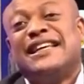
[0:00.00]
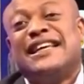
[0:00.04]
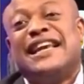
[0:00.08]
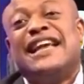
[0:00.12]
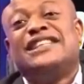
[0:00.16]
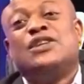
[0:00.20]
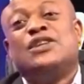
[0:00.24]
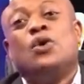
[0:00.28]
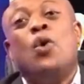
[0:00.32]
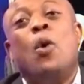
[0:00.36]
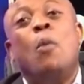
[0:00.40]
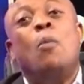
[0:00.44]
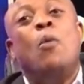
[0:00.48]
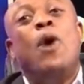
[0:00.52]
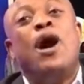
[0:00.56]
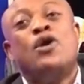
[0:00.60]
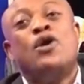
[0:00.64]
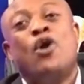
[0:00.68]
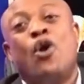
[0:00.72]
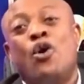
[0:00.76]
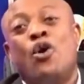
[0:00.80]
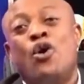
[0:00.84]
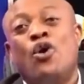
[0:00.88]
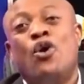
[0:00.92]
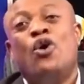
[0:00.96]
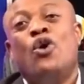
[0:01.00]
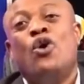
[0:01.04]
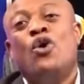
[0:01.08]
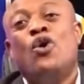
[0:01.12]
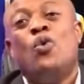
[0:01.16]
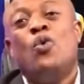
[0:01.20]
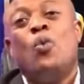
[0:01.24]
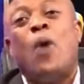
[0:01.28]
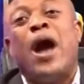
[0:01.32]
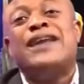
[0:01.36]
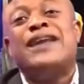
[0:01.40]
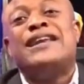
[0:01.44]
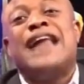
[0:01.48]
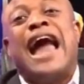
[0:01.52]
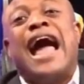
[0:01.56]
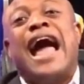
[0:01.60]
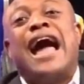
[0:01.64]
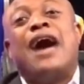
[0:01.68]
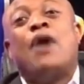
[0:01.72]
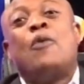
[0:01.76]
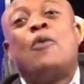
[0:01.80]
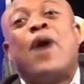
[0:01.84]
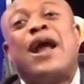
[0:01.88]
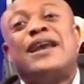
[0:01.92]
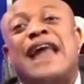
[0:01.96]
And you want to
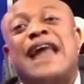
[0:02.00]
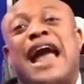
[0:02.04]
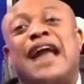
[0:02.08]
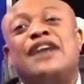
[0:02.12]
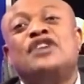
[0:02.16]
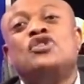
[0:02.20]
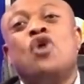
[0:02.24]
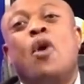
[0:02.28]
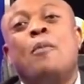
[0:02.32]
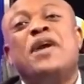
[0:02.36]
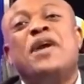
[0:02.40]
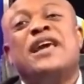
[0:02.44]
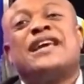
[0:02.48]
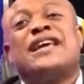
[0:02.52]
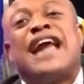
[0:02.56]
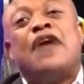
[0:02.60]
whether you be